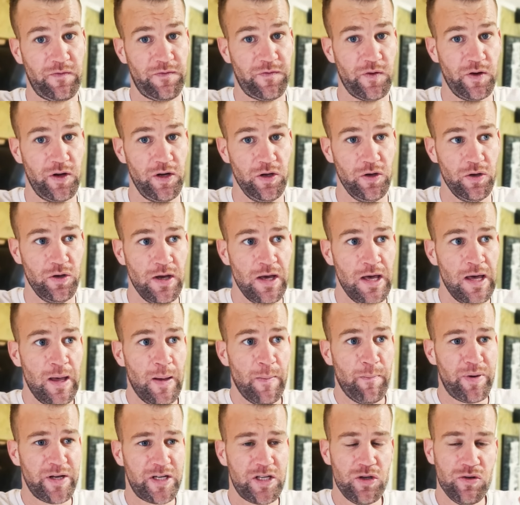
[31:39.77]
for you
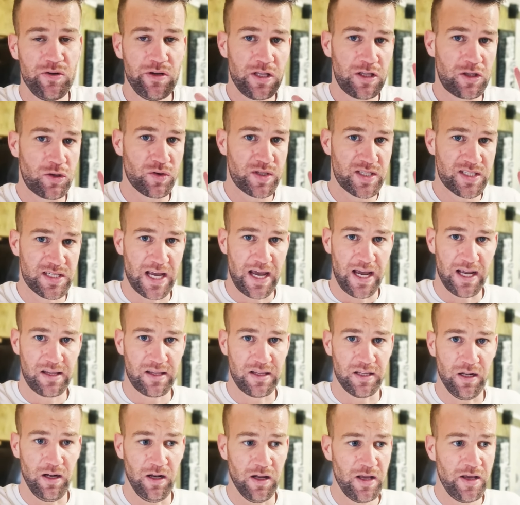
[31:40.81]
but you need to
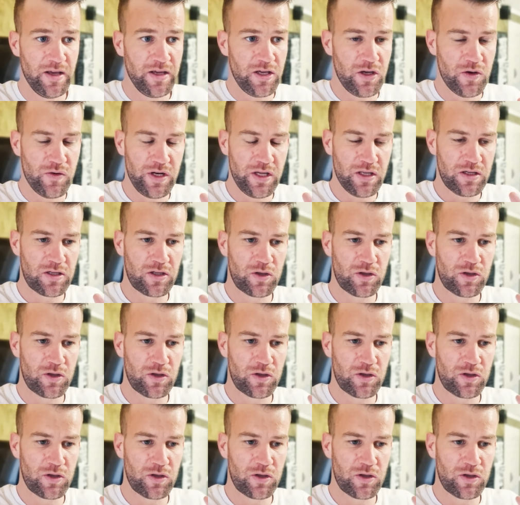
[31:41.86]
settle. You need